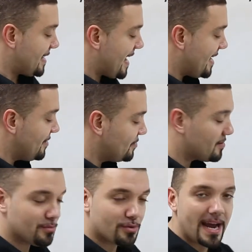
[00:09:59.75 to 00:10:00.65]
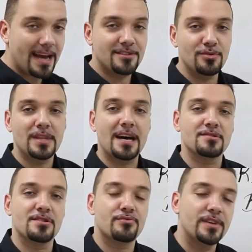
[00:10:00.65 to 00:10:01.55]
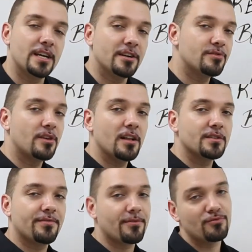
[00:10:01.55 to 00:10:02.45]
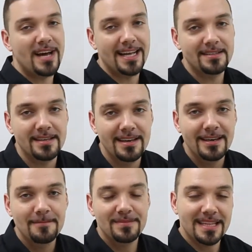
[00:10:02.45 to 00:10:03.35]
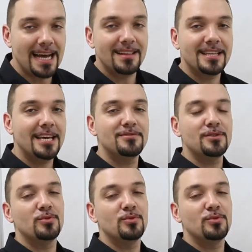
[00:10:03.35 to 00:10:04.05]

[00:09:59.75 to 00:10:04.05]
and you subtract $2,300 for rent, that leaves you